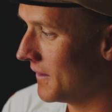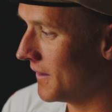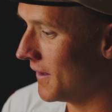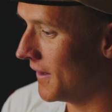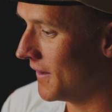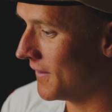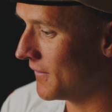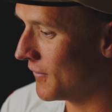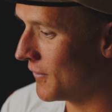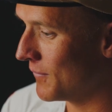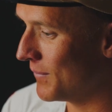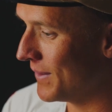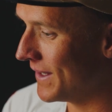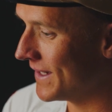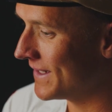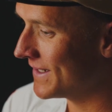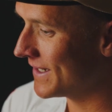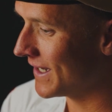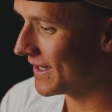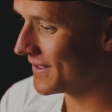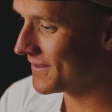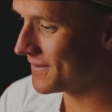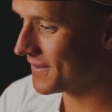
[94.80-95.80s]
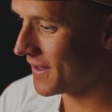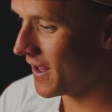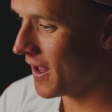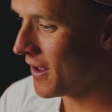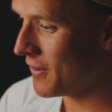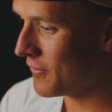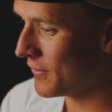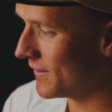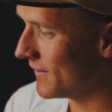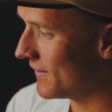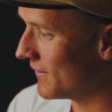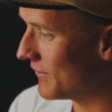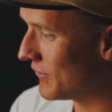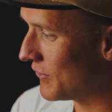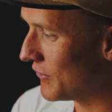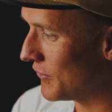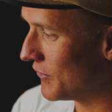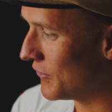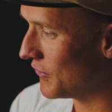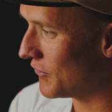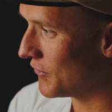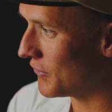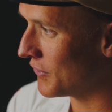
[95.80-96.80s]
Yeah, so the big challenge now is
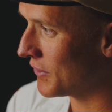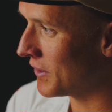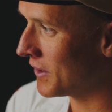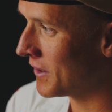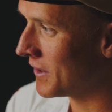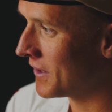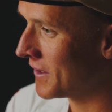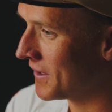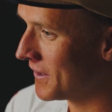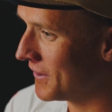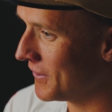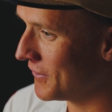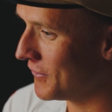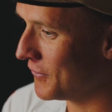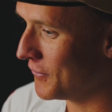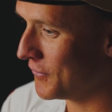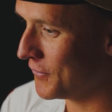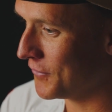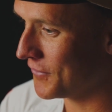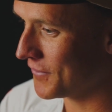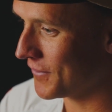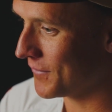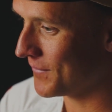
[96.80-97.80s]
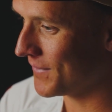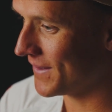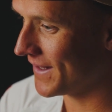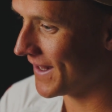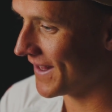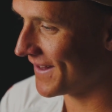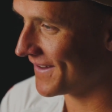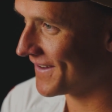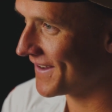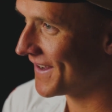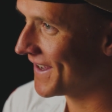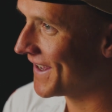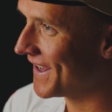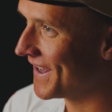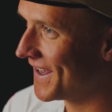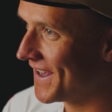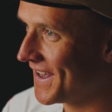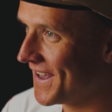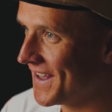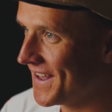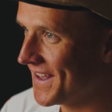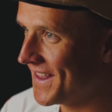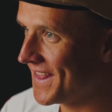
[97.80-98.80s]
to do something that's
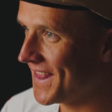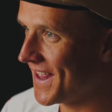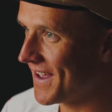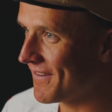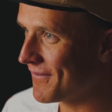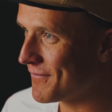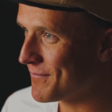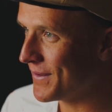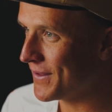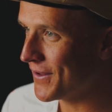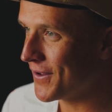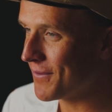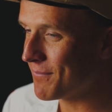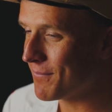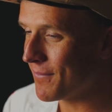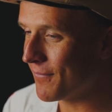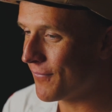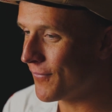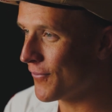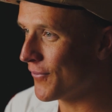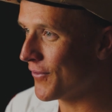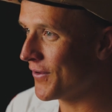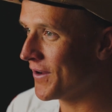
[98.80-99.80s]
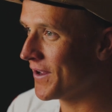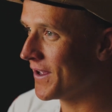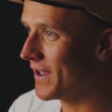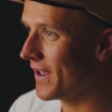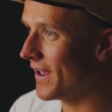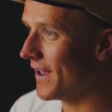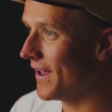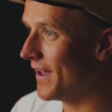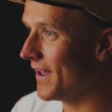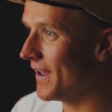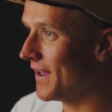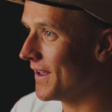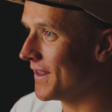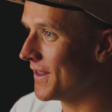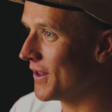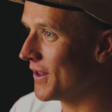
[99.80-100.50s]
never been done before. Uh,